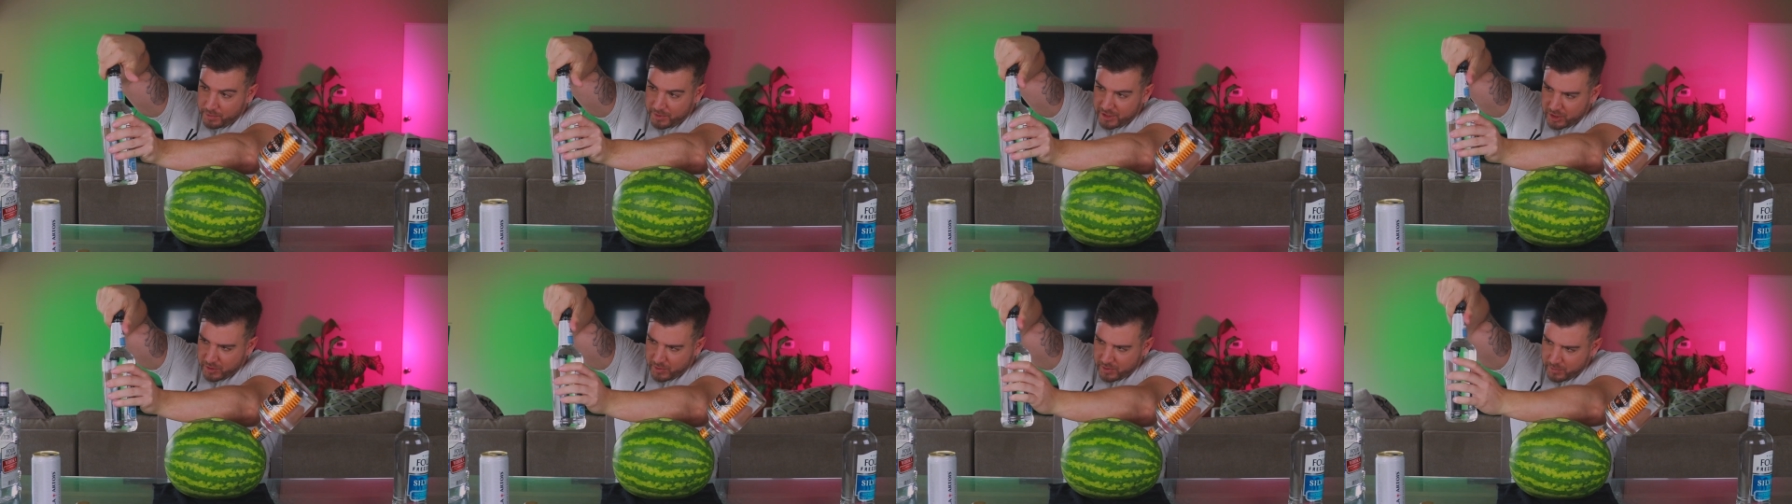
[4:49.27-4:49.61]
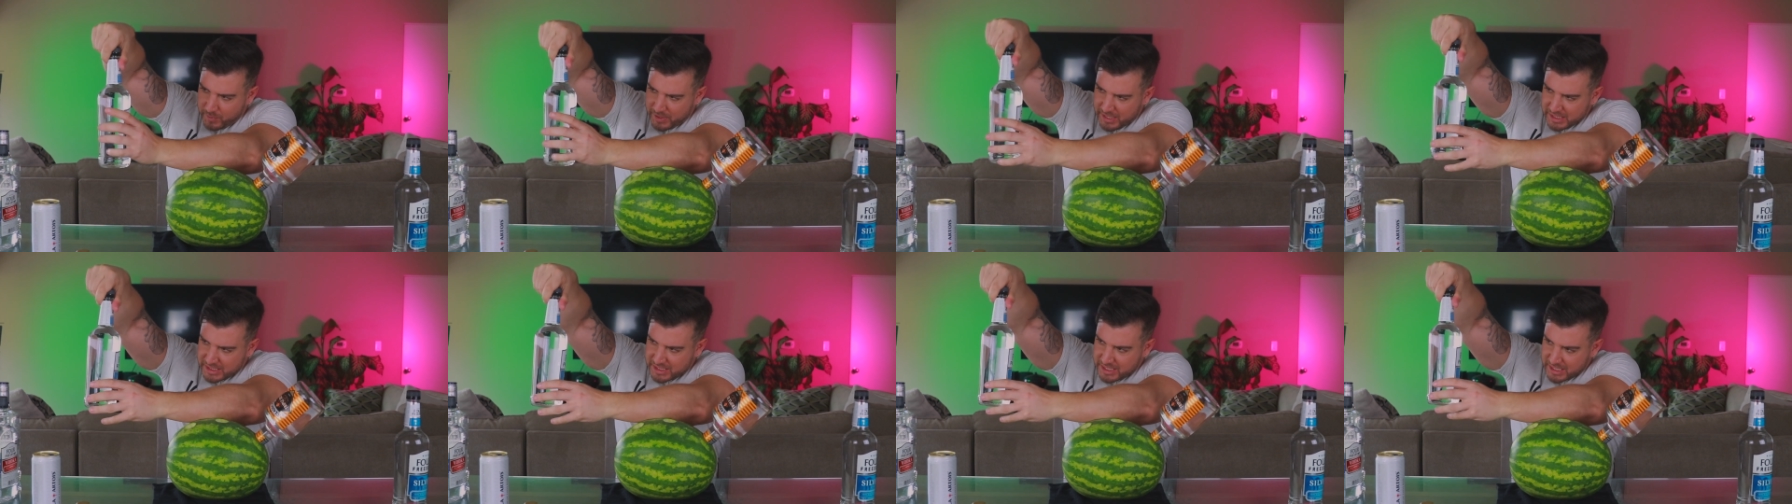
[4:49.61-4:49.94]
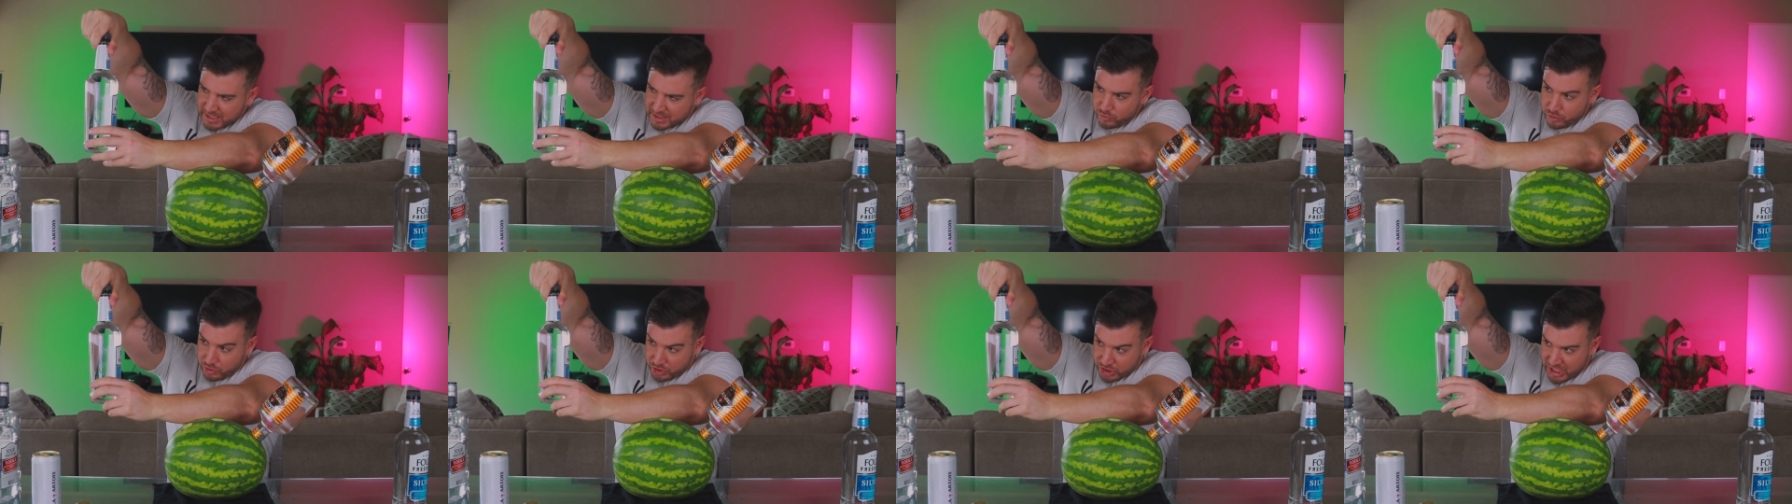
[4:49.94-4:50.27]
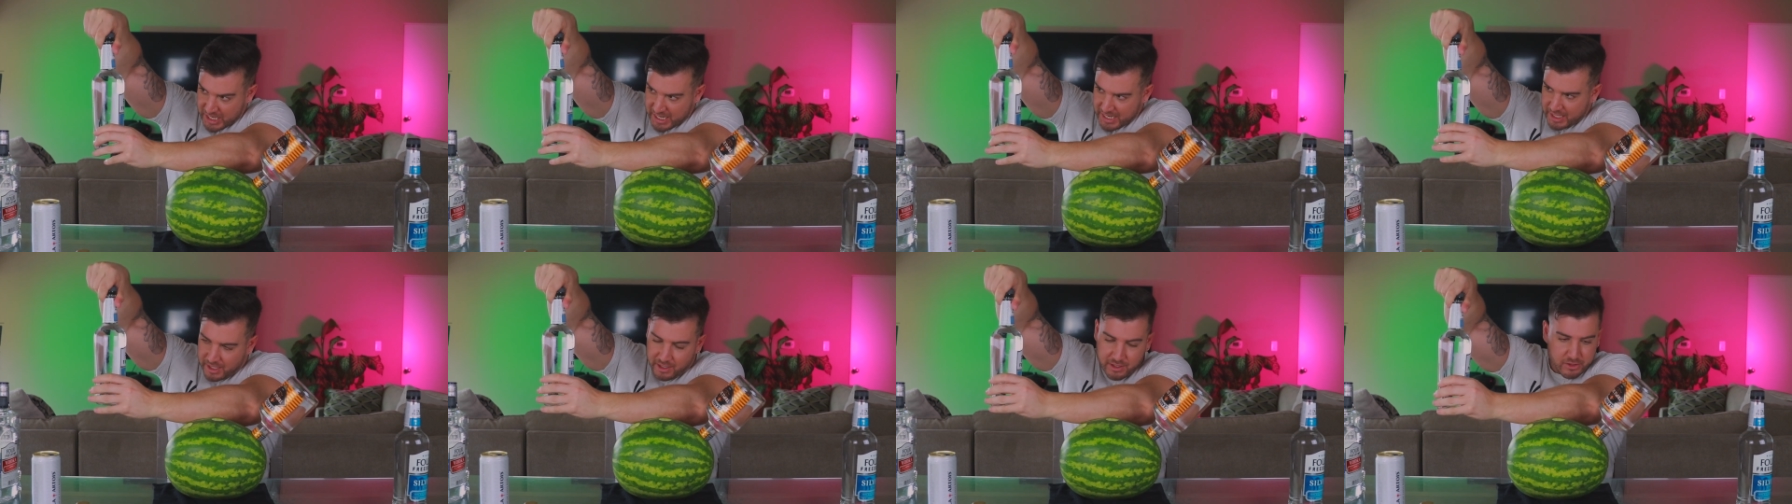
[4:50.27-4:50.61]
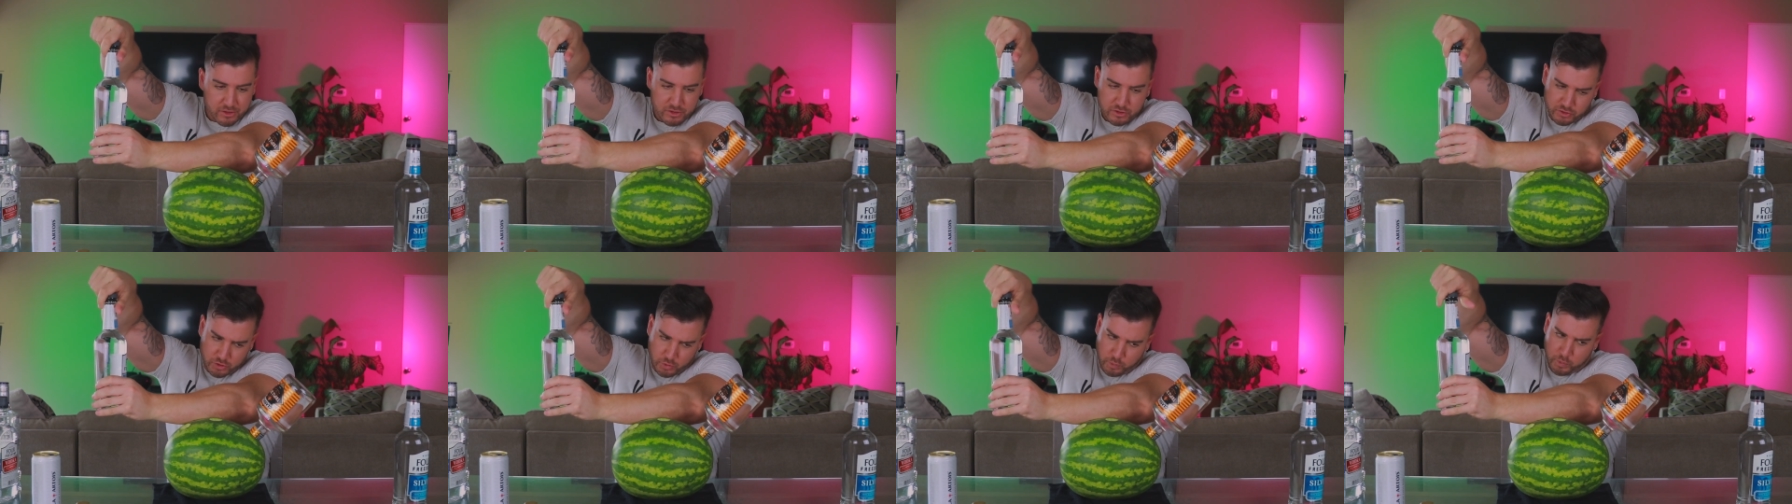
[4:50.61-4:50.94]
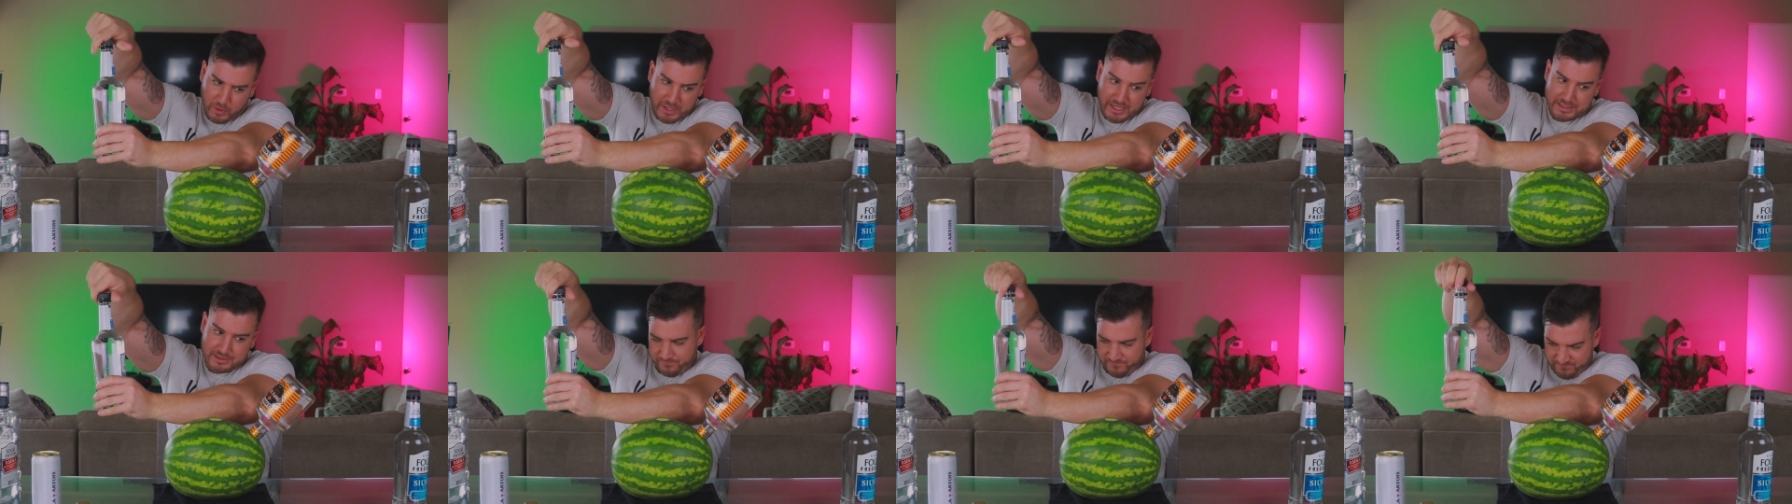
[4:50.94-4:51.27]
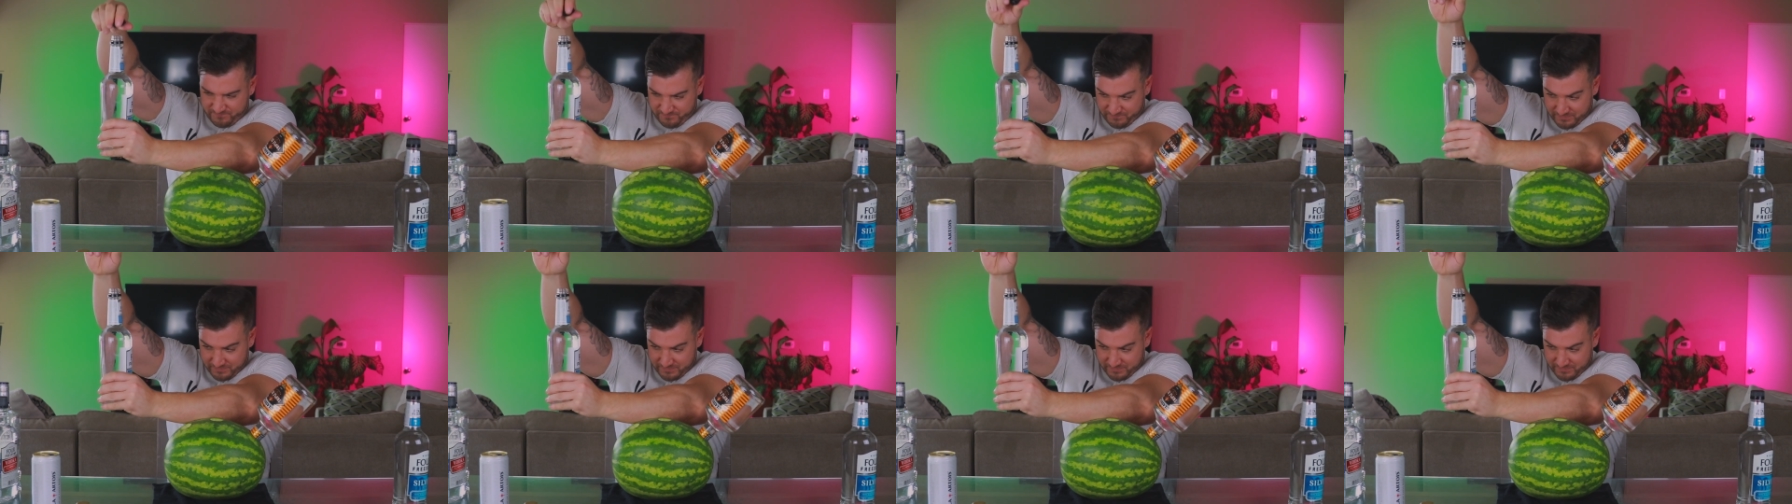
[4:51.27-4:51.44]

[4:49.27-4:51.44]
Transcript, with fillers: are we doing? What is this? gin? Sweet.